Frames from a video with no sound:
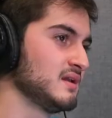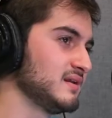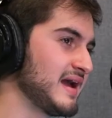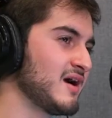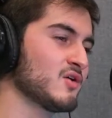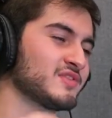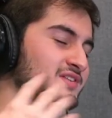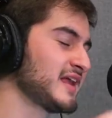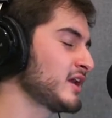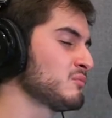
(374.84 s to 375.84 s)
Now, the
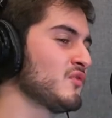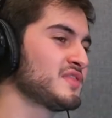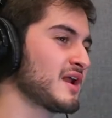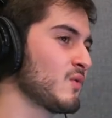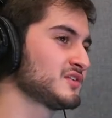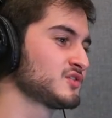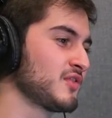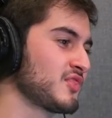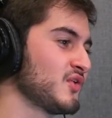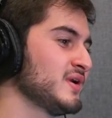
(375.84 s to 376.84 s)
second movie that I watched on
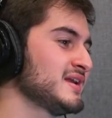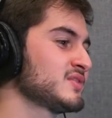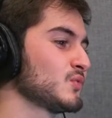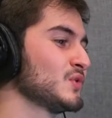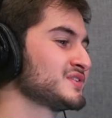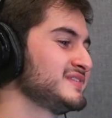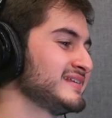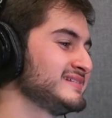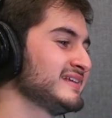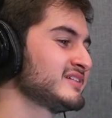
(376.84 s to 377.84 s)
the 30th was
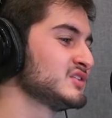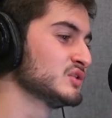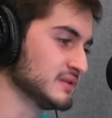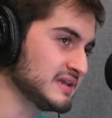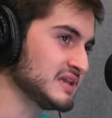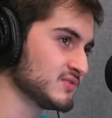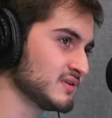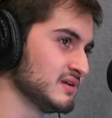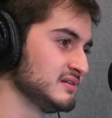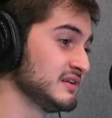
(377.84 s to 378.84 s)
Decision to Leave.
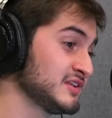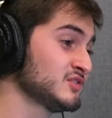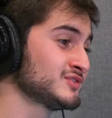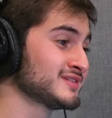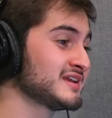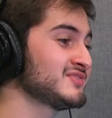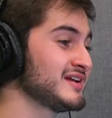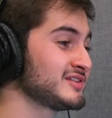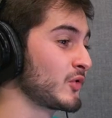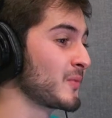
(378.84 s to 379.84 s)
Decision to Leave
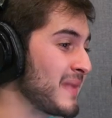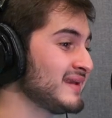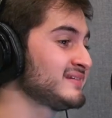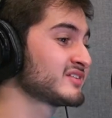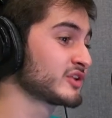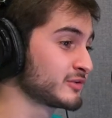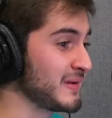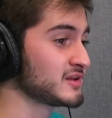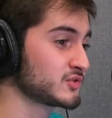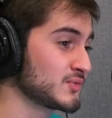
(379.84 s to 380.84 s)
is a romantic
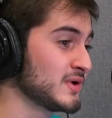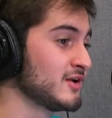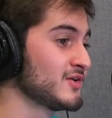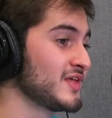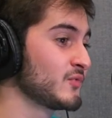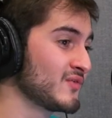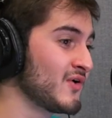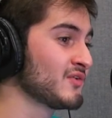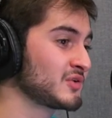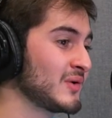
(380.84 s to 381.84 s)
suspense thriller that
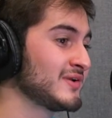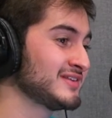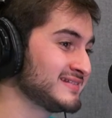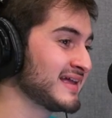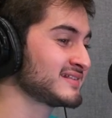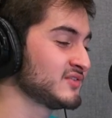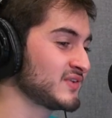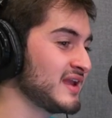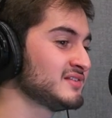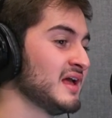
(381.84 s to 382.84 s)
revolves around a detective
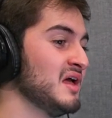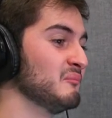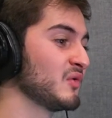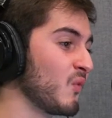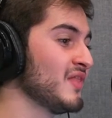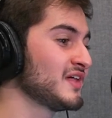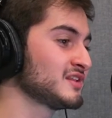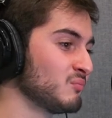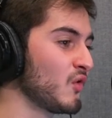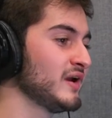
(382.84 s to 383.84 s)
case, but one that
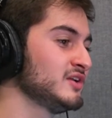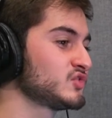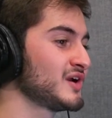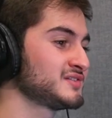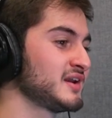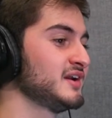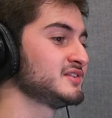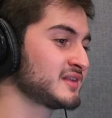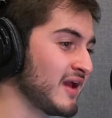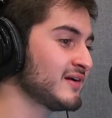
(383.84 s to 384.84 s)
is more interested in
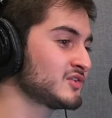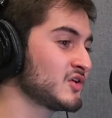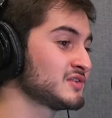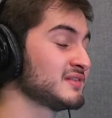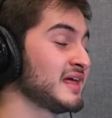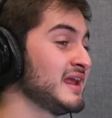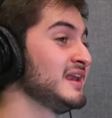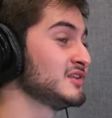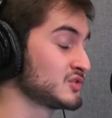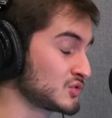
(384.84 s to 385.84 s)
its characters than in
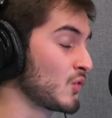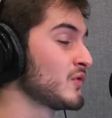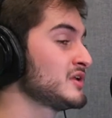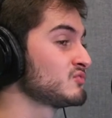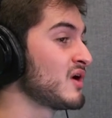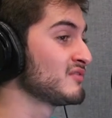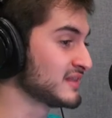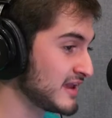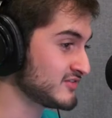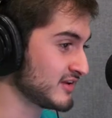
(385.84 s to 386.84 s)
its story's
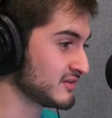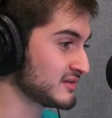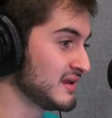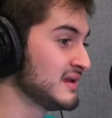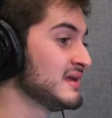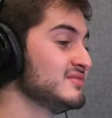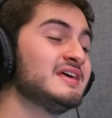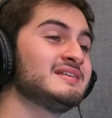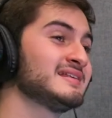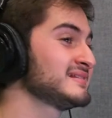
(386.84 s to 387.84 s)
revelations.
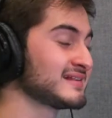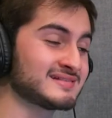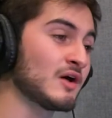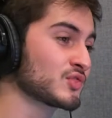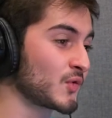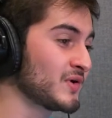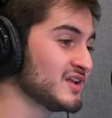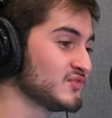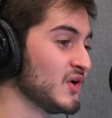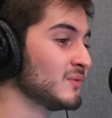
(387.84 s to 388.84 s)
This is a South
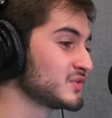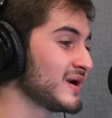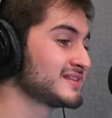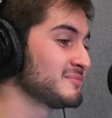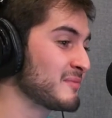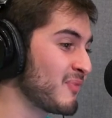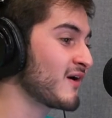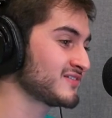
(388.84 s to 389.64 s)
Korean film directed by Park